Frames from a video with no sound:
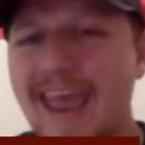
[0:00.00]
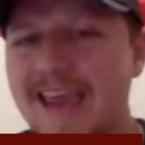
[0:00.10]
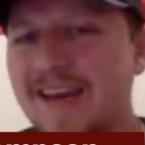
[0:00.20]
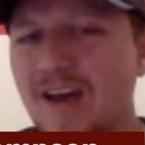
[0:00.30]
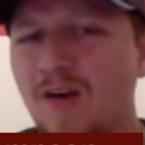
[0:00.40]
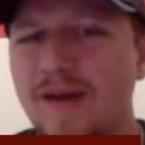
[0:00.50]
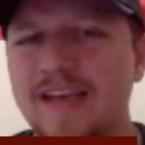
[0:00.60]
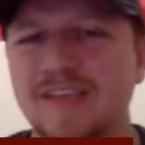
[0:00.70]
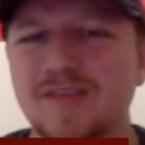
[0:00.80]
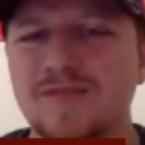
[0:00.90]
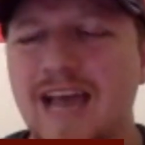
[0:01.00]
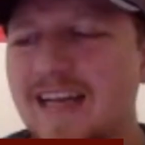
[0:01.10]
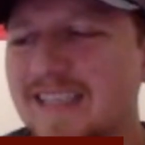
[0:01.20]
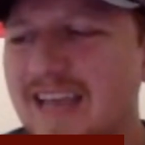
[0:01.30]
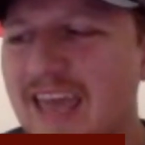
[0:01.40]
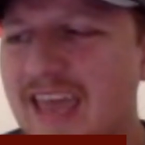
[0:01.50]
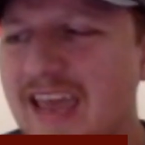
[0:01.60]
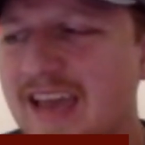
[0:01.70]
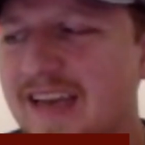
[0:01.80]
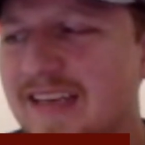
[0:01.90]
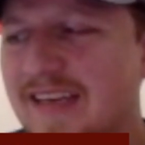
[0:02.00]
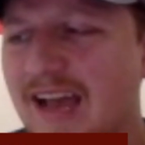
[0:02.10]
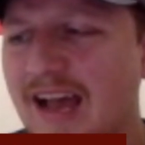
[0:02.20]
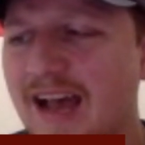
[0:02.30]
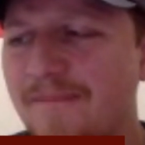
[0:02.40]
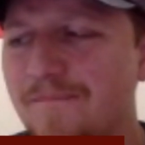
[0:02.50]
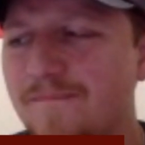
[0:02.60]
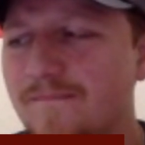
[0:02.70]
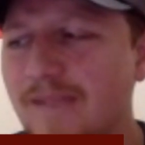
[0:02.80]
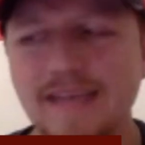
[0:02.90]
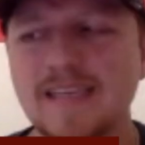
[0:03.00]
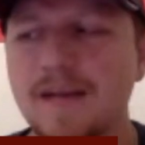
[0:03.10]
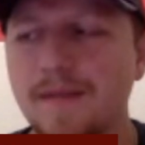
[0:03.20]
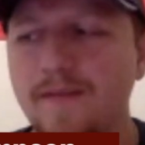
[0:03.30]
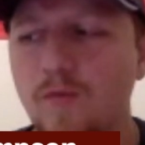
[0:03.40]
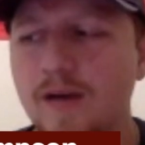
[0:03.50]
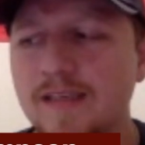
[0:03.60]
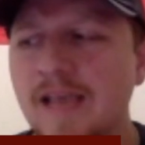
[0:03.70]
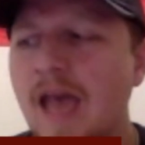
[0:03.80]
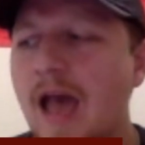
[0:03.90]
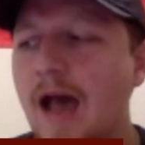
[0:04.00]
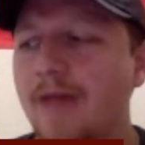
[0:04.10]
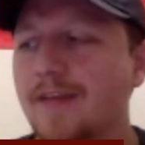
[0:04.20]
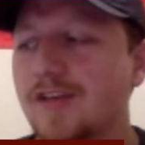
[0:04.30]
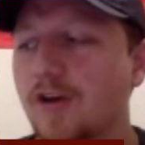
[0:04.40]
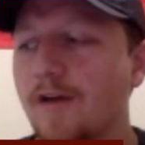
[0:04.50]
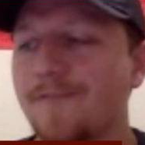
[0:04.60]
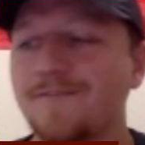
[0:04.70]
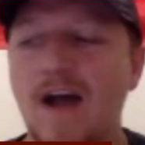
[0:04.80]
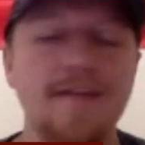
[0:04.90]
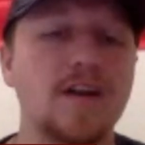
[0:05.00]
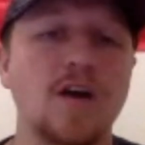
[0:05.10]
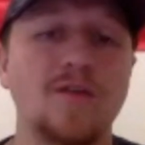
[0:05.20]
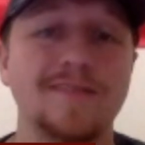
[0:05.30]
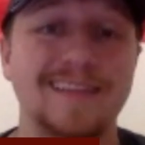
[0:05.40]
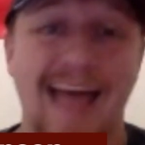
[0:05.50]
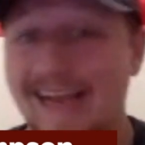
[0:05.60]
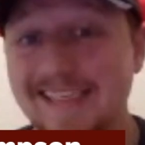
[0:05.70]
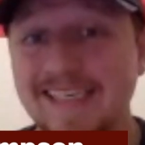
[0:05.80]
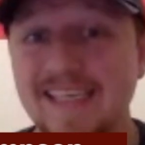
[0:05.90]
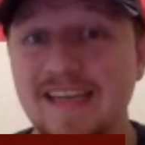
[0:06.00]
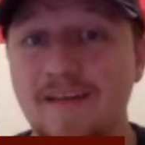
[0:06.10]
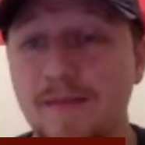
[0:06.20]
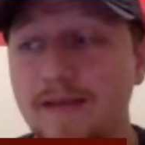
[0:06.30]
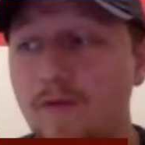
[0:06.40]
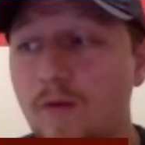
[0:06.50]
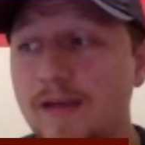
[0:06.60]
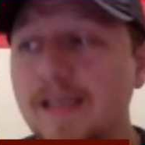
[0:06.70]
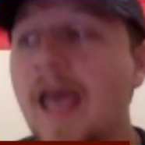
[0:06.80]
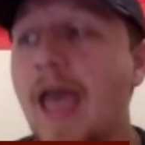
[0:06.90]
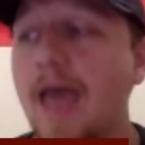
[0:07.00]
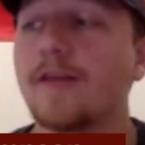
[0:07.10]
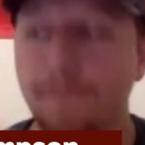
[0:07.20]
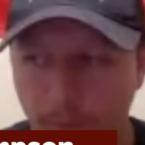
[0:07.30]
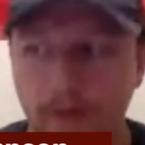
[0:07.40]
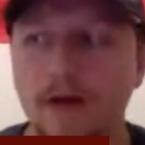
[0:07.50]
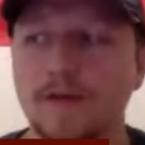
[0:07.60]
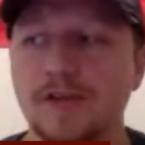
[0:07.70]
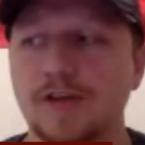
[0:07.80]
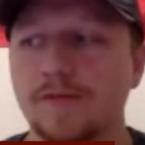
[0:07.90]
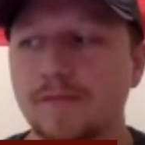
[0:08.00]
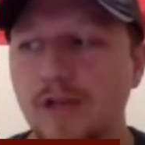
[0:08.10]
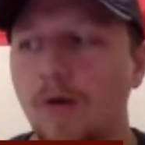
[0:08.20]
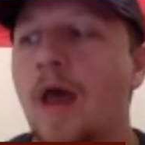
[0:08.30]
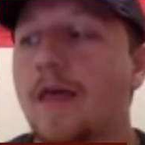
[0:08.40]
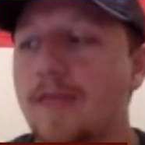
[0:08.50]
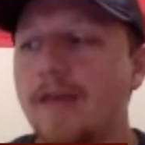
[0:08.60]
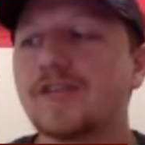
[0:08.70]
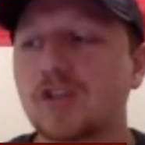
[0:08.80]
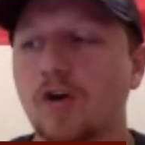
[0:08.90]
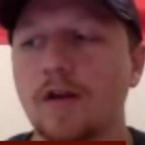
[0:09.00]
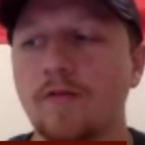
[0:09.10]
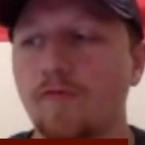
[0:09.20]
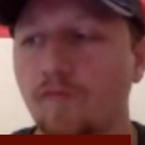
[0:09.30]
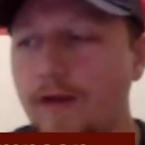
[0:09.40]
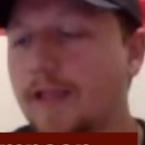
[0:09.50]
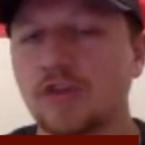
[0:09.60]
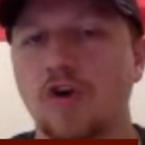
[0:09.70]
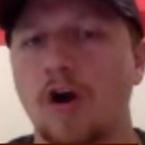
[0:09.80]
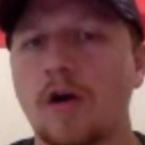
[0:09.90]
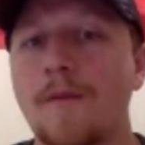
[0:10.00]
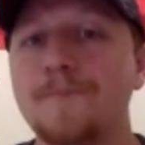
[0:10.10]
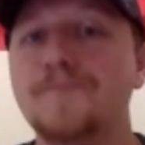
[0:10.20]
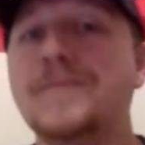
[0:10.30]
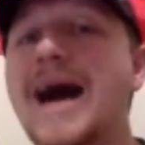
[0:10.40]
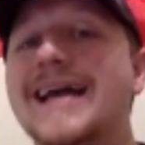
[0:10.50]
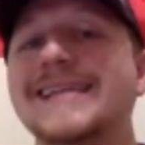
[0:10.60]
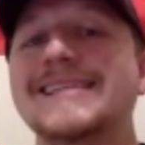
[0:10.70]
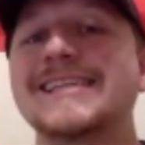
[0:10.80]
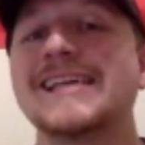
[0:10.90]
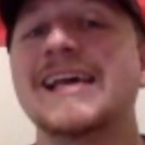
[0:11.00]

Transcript: went 8-0 in 2019, I believe it was. They started off 5-0 last season, I believe it was, and they're 4-0 this year. So they've started really strong. But